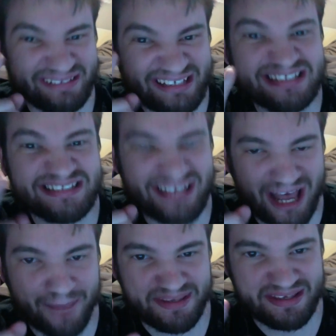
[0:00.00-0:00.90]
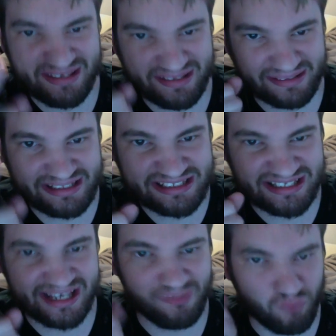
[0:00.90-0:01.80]
least happy he at least
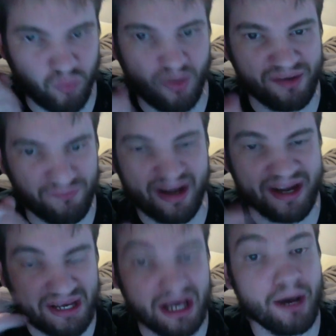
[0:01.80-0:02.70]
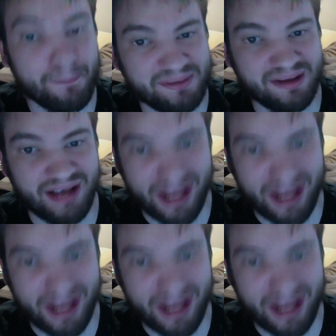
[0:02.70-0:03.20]
gained one rank up.